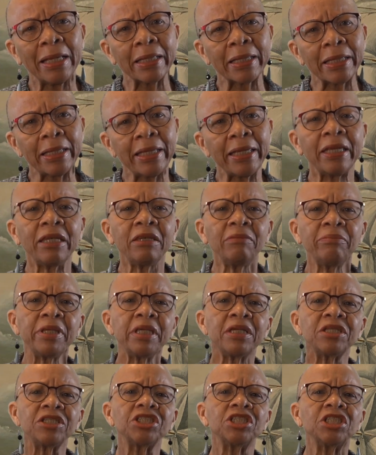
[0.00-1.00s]
can be
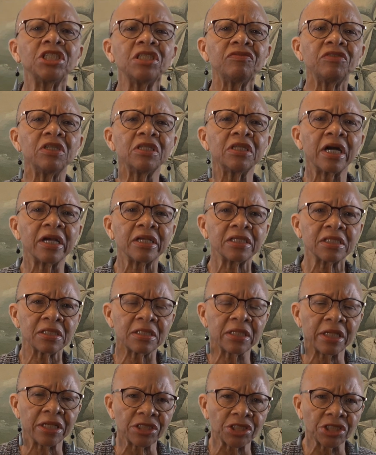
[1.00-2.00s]
achieved in
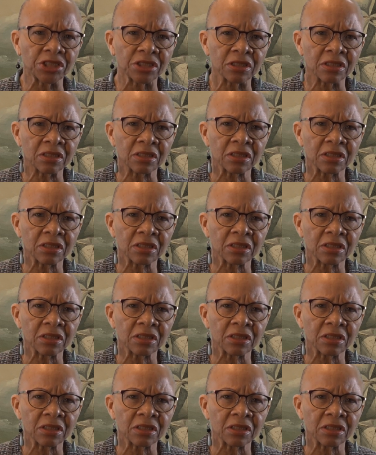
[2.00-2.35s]
isolation.